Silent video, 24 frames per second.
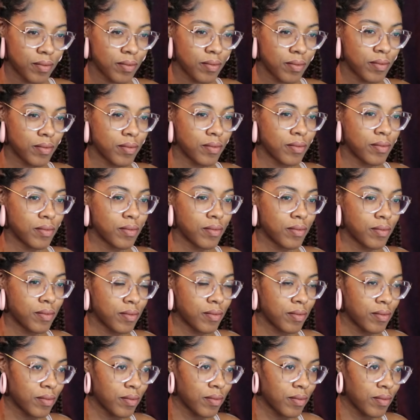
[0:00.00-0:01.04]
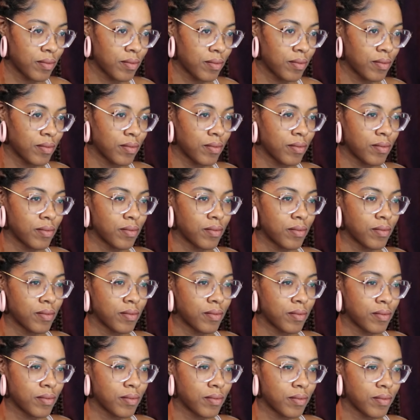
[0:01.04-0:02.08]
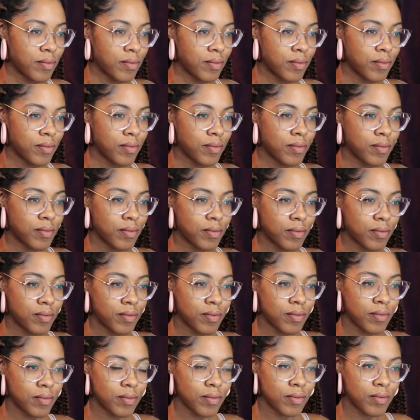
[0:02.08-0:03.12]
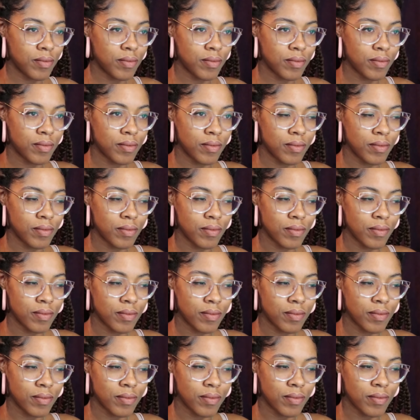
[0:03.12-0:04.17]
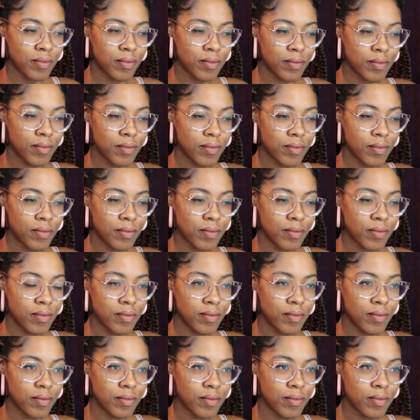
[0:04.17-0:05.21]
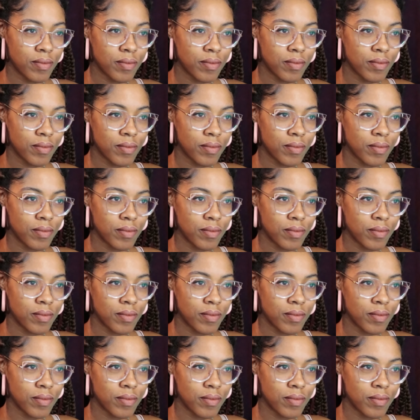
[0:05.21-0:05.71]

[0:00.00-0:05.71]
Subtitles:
(silence)